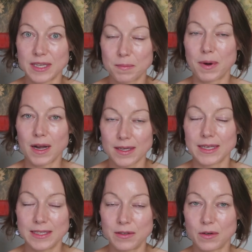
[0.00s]
it
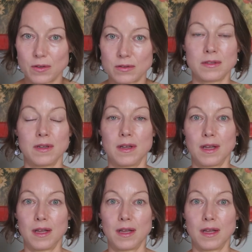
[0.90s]
Bakuchiol